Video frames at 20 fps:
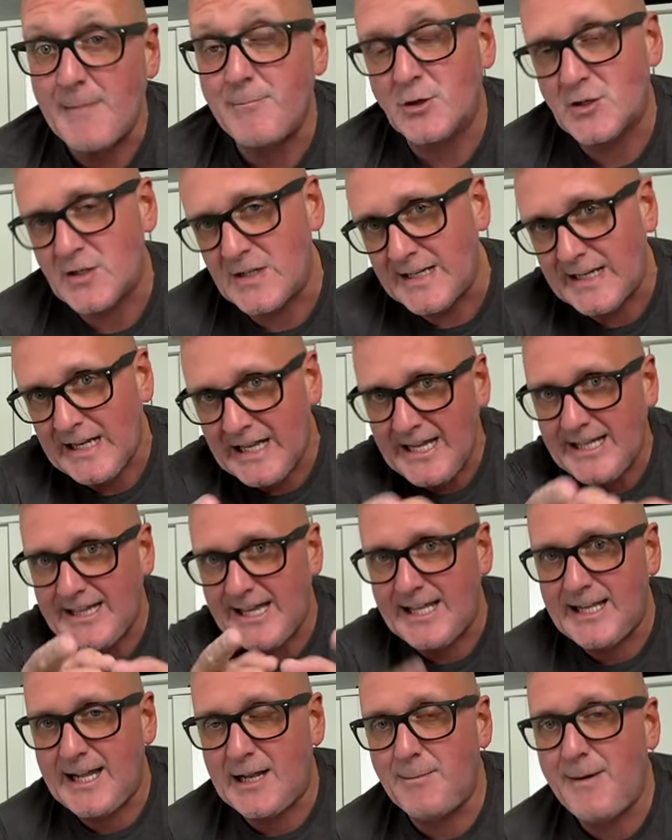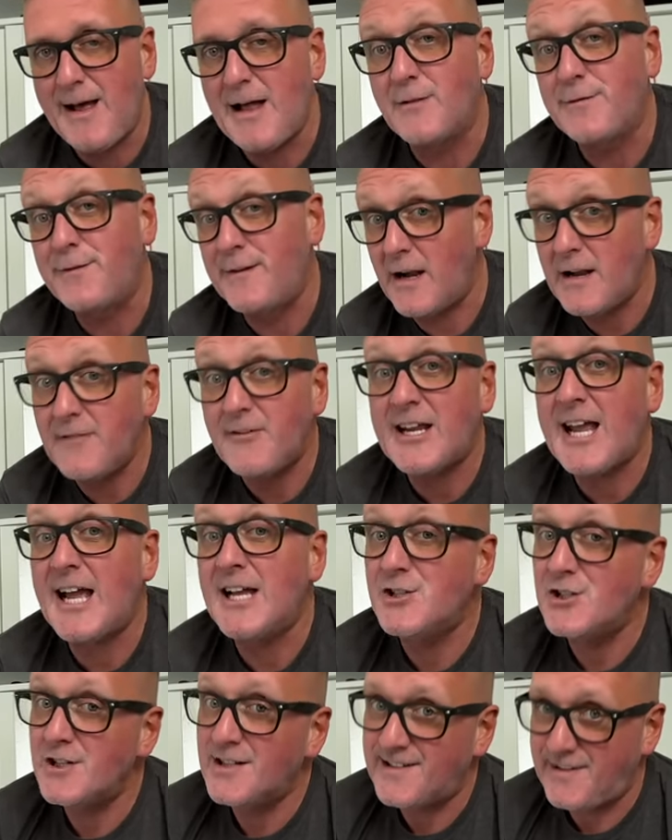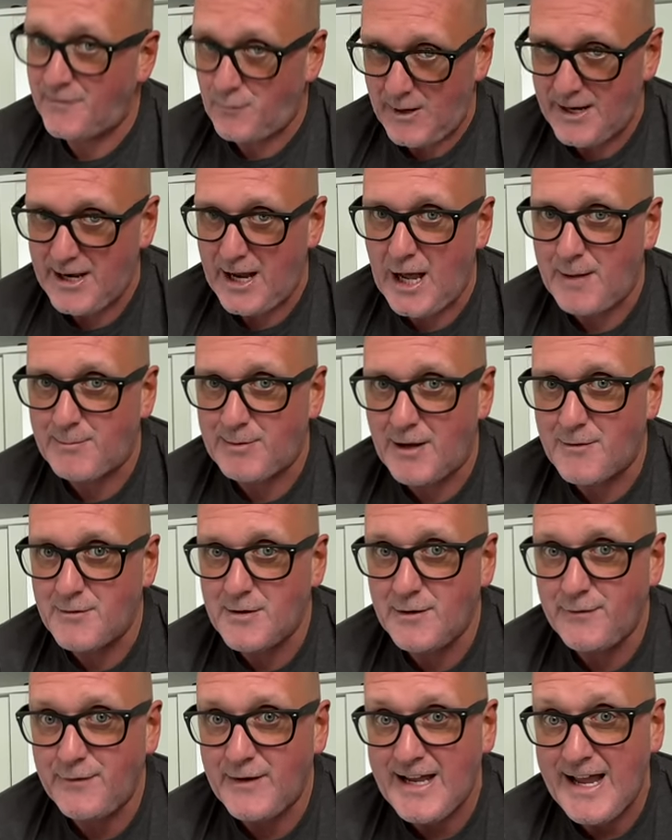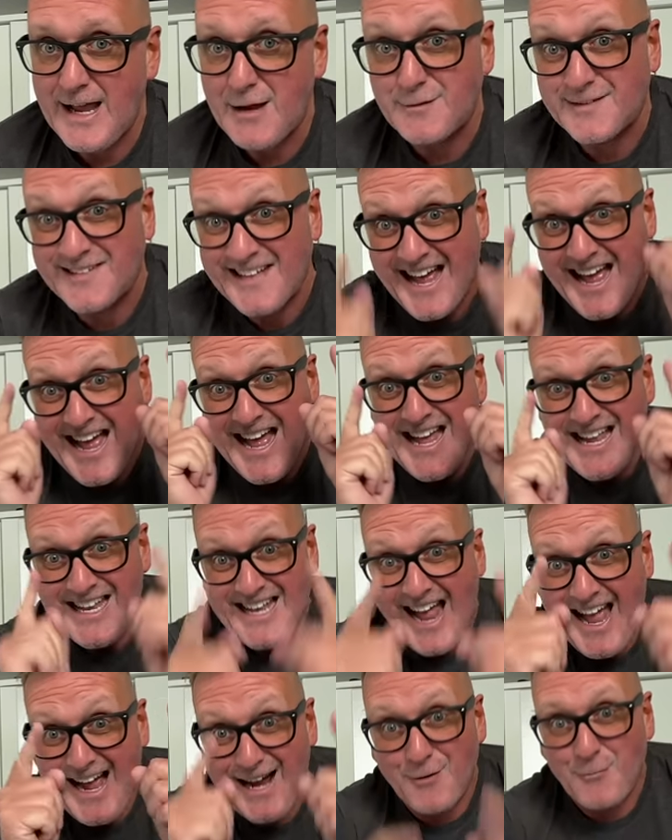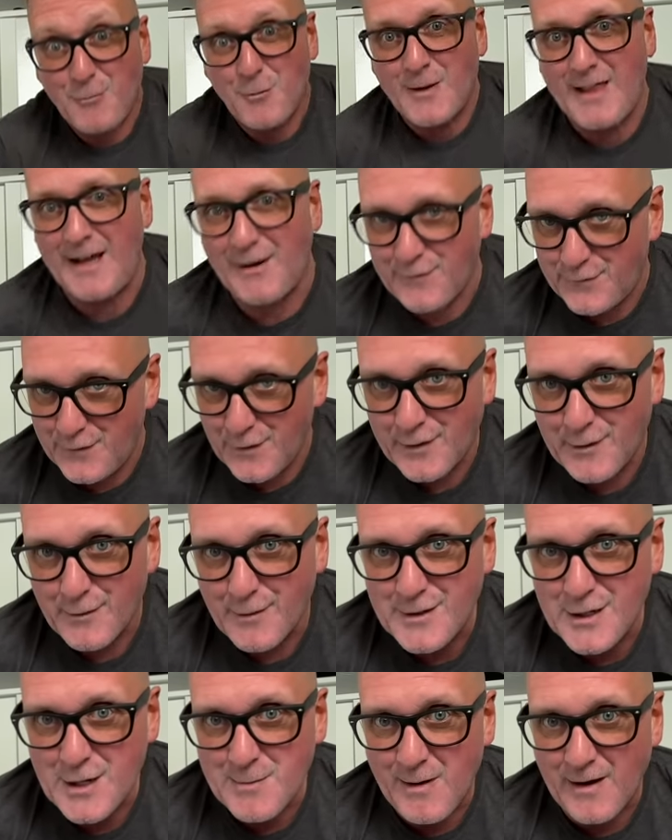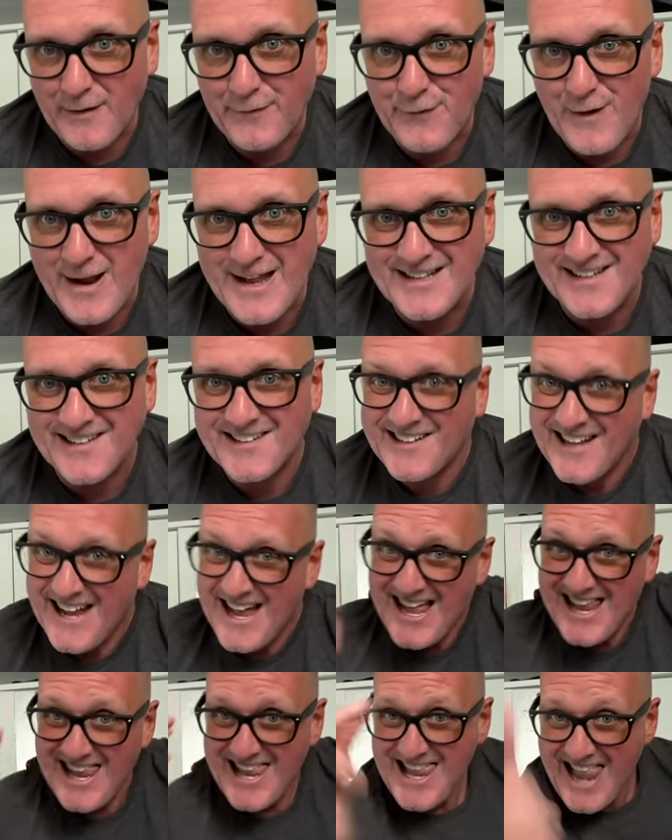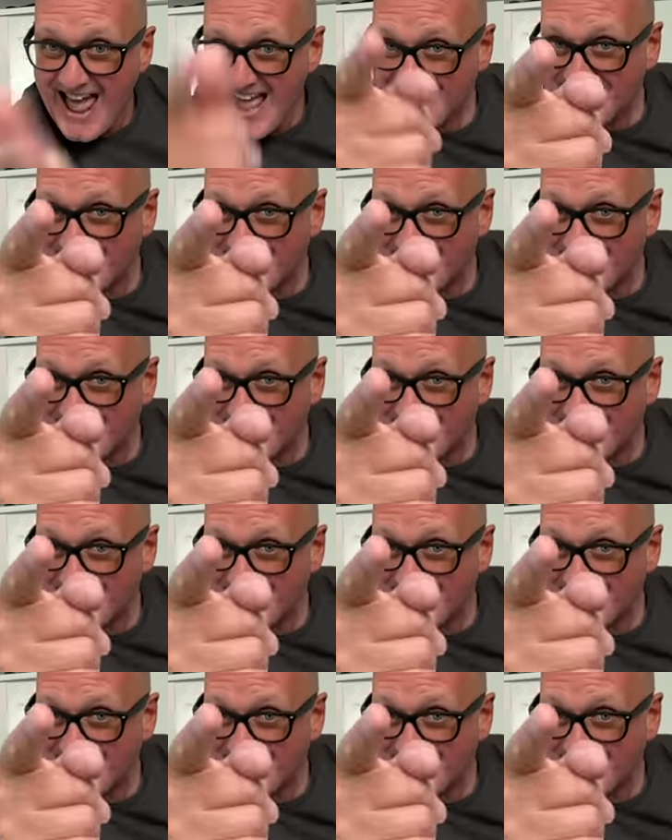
button, click that little bell for notifications of when I upload new videos. Now, without further ado, my friends, let's